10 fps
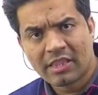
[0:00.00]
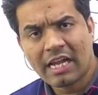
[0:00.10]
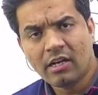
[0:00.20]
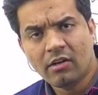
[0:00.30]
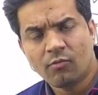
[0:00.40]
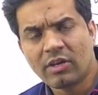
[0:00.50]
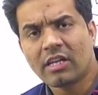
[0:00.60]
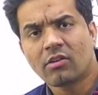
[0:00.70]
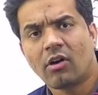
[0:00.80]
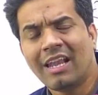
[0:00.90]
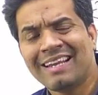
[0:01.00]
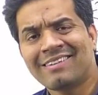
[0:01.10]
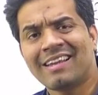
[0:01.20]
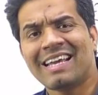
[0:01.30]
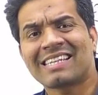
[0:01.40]
then we can call
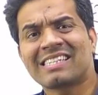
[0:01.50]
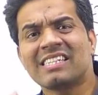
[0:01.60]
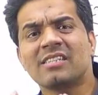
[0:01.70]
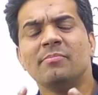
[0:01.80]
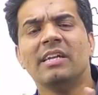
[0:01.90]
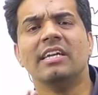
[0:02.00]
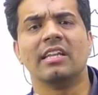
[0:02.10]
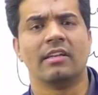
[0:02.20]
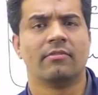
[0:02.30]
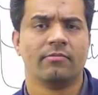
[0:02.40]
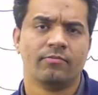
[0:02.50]
it accessibility,